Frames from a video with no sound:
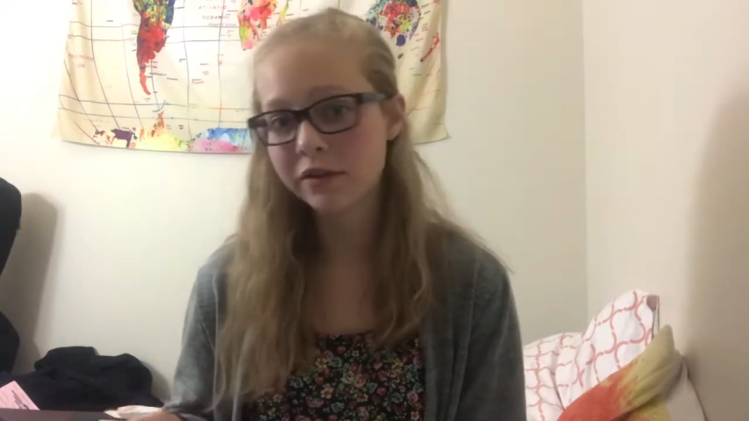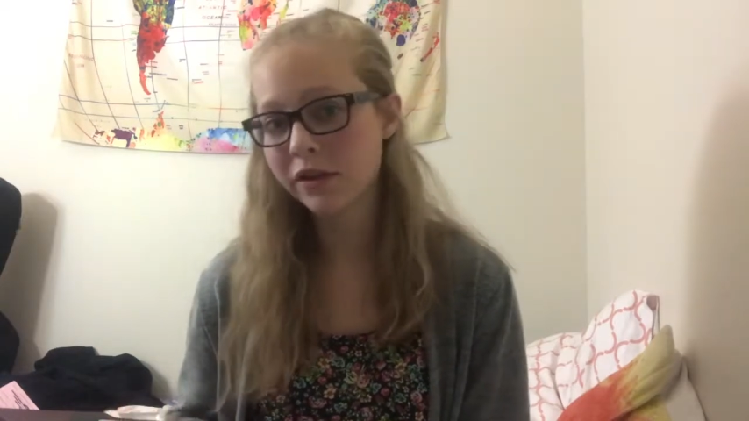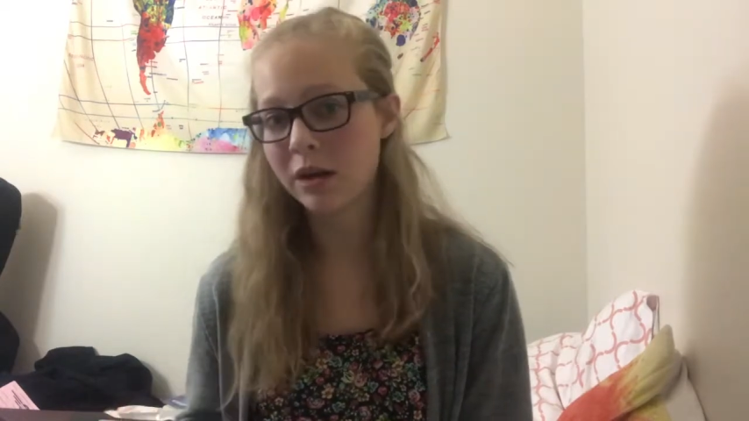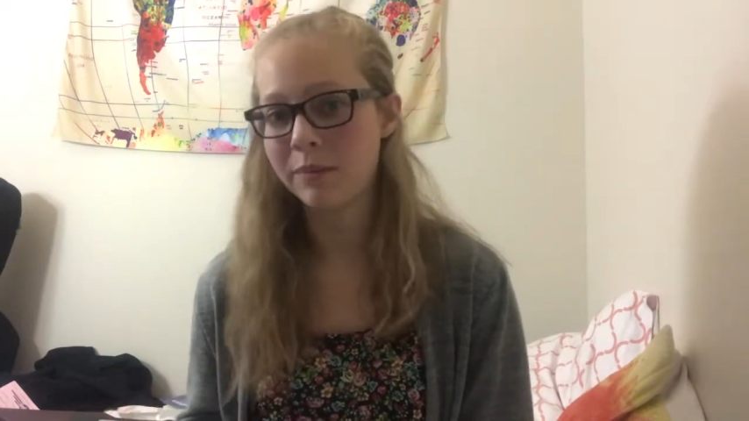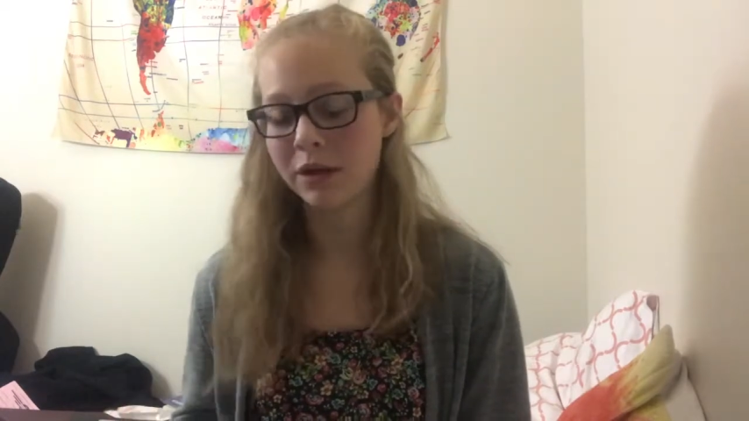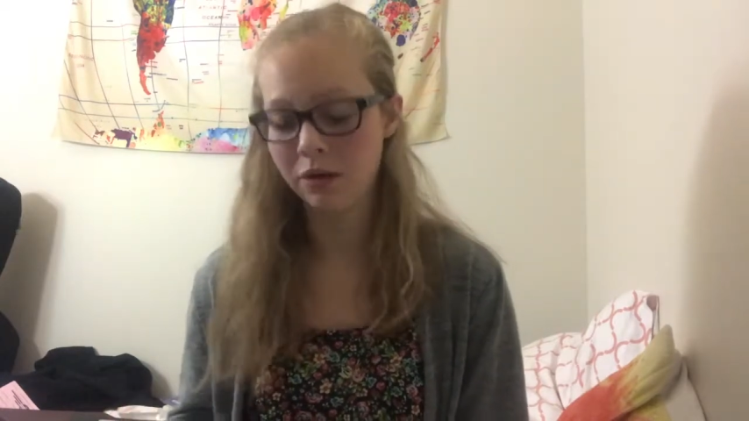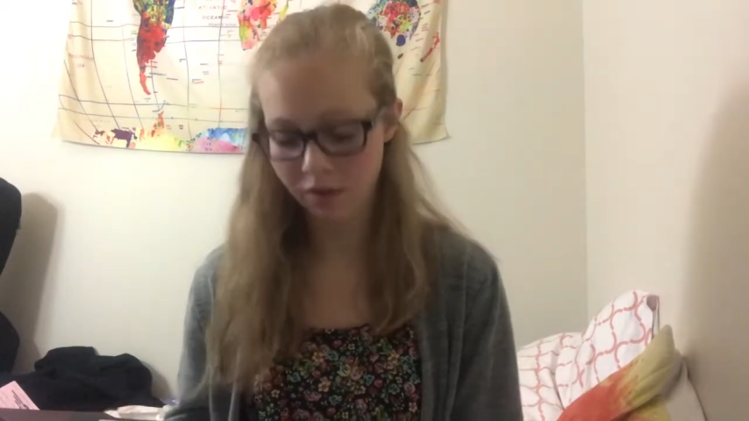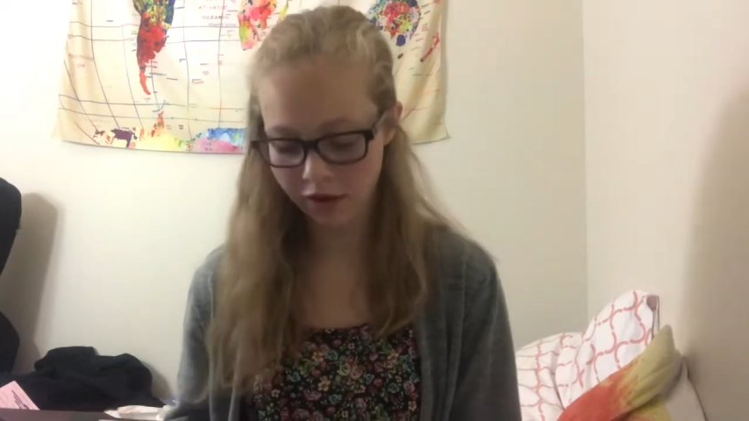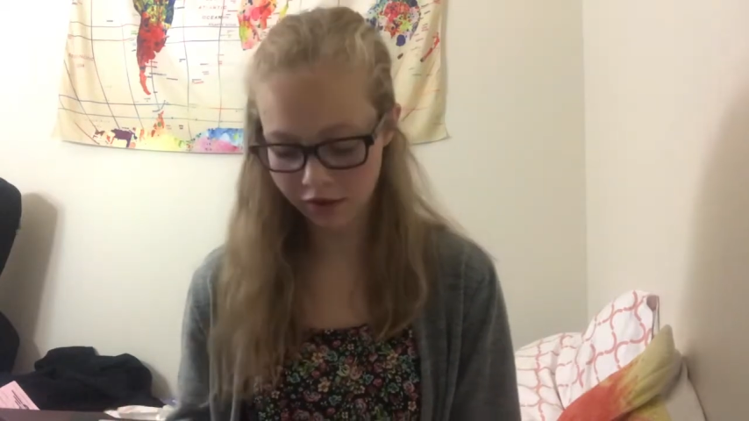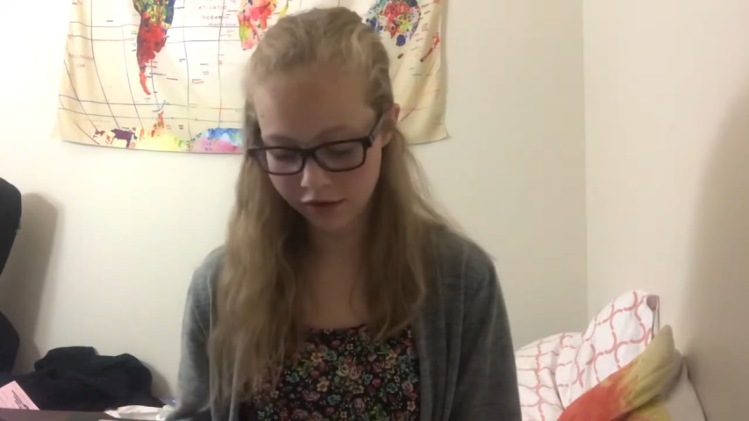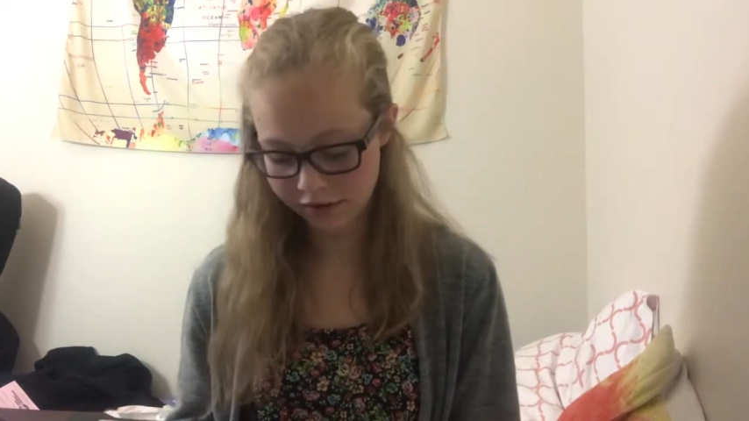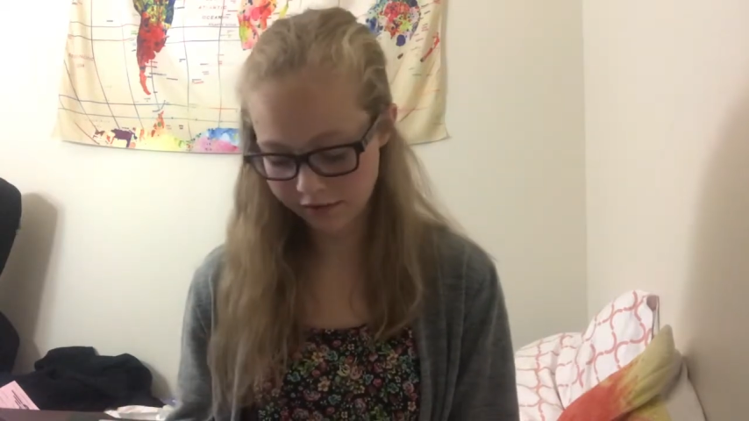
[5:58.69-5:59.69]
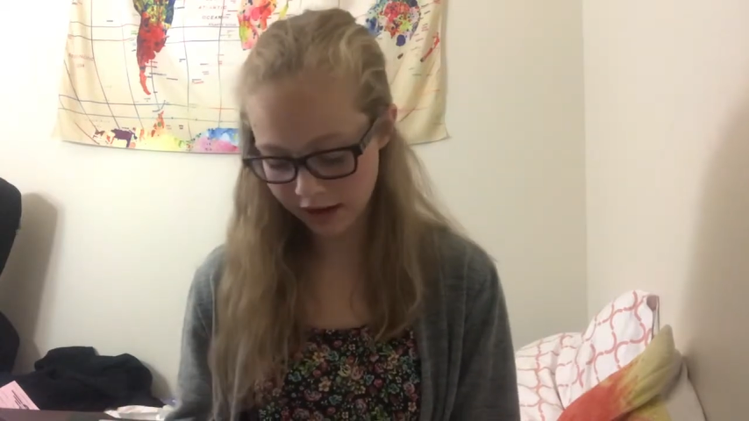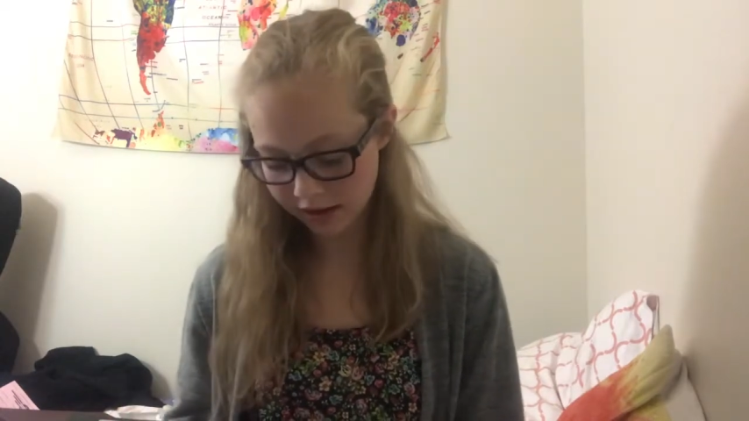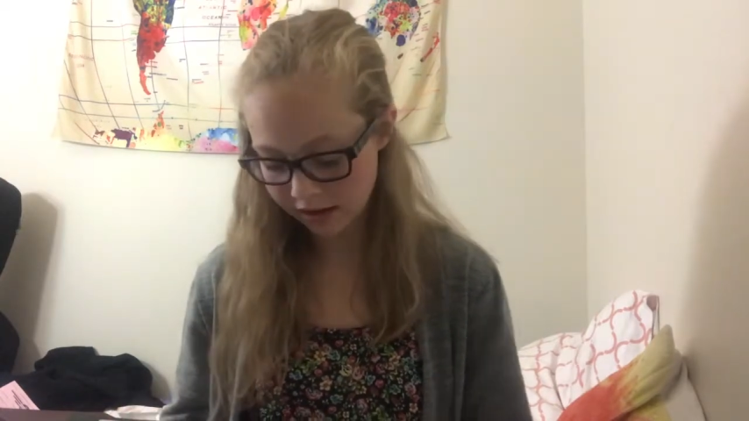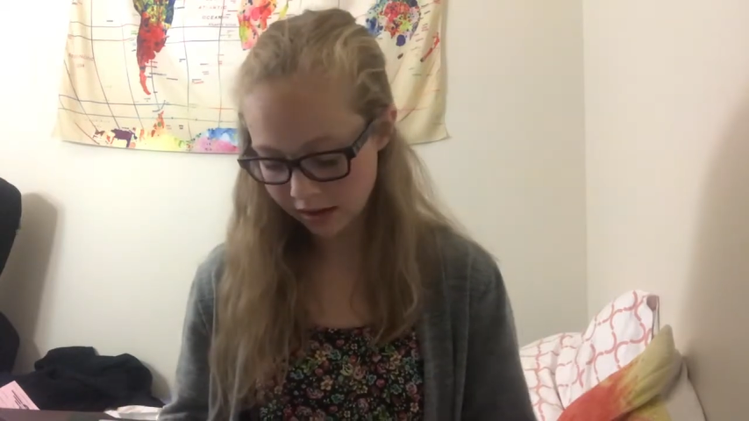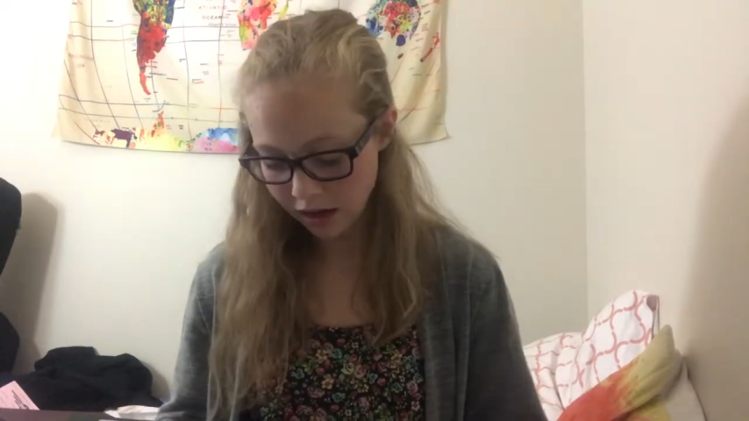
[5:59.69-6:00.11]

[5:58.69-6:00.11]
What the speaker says: for coming to one of those events.